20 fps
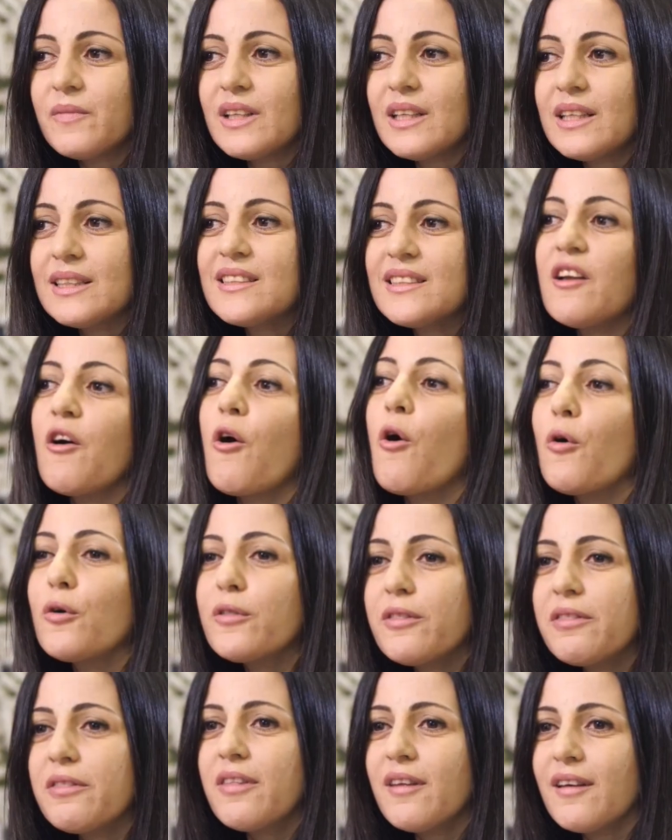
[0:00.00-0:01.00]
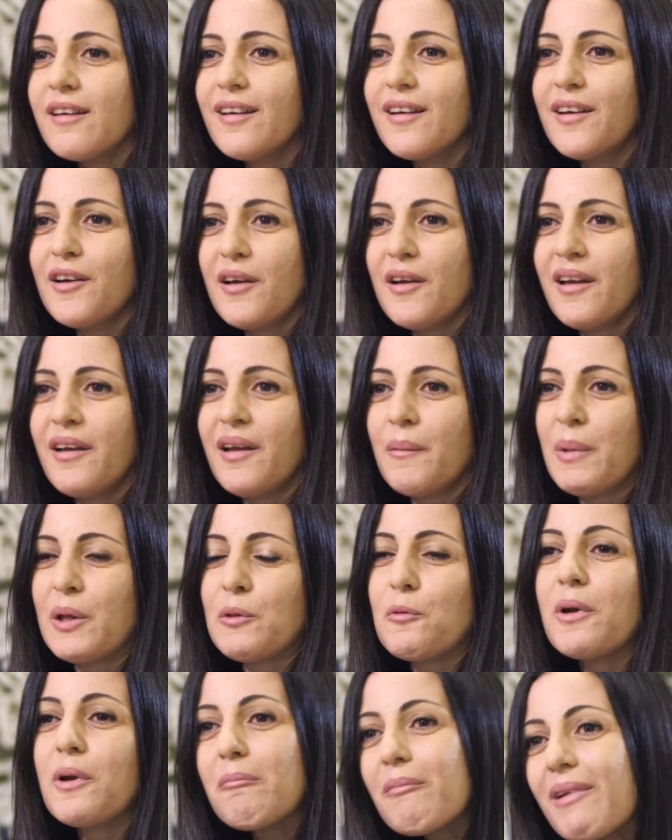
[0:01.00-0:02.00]
It's an oath
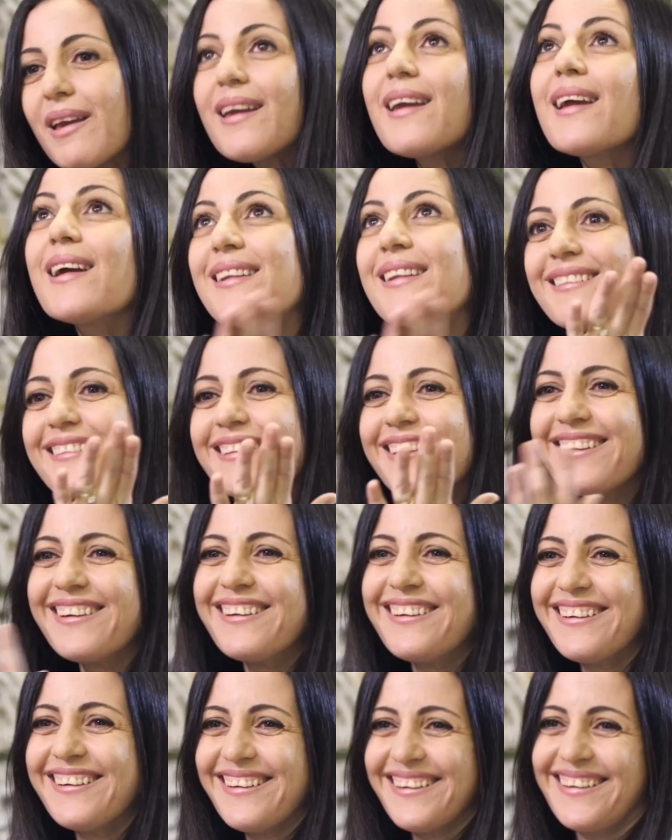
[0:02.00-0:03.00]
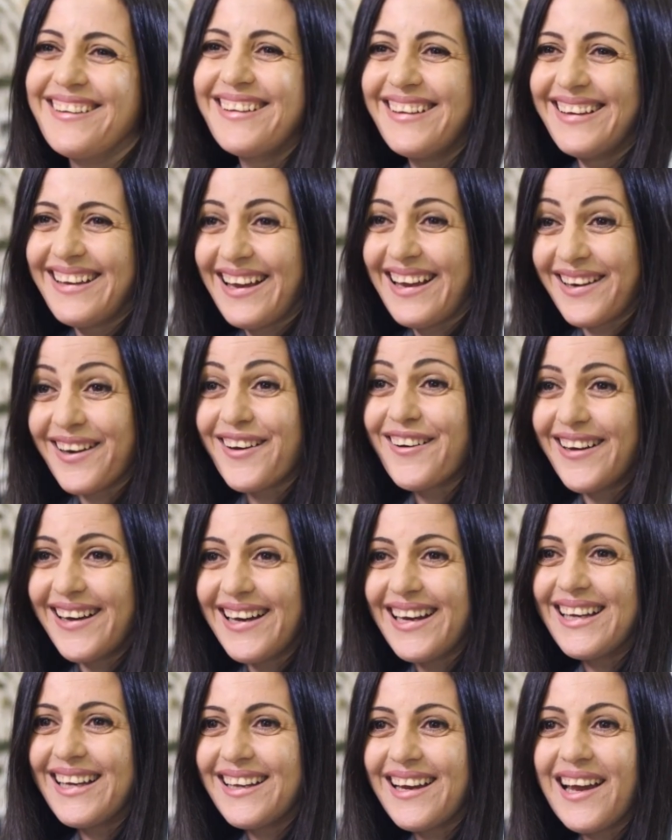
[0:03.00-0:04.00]
between me and
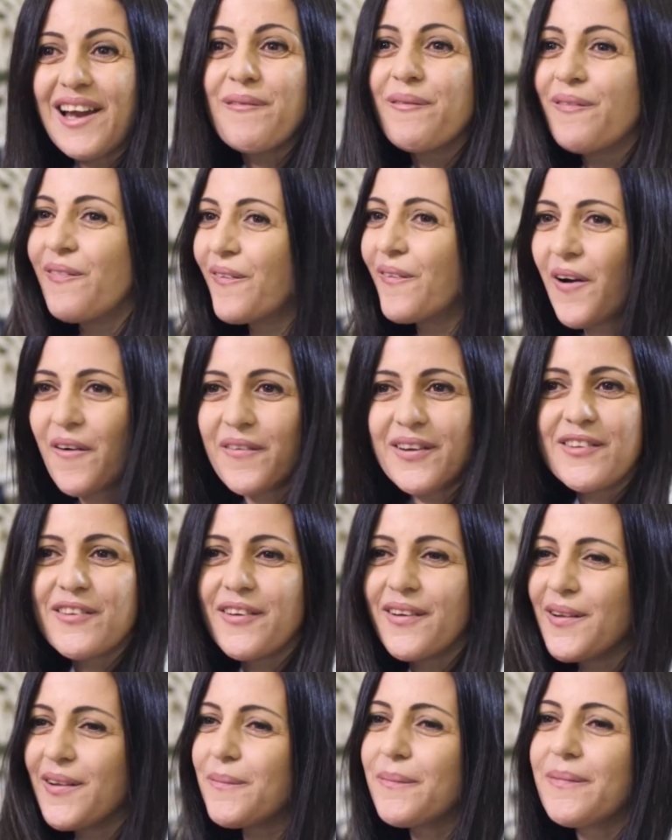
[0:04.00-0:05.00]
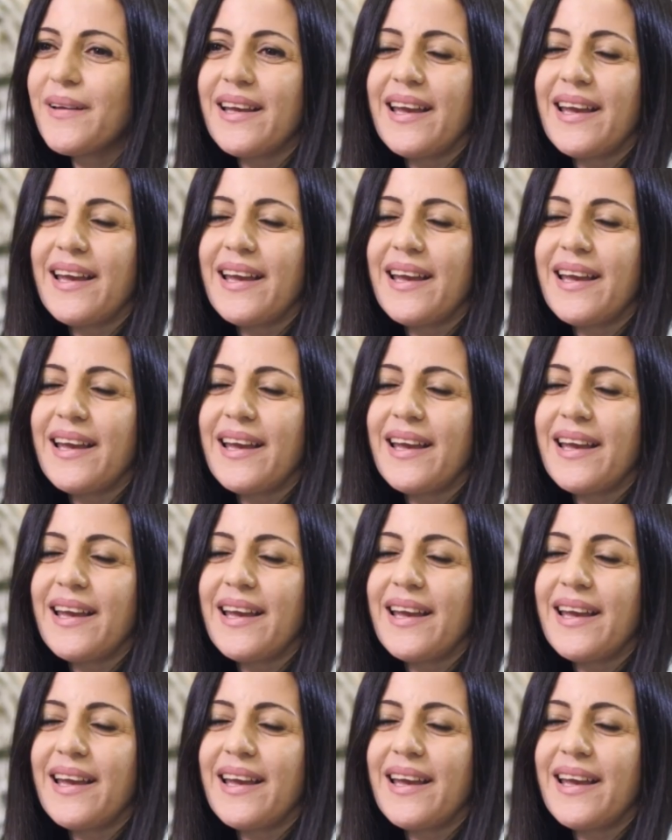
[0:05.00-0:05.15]
God. I'm going to help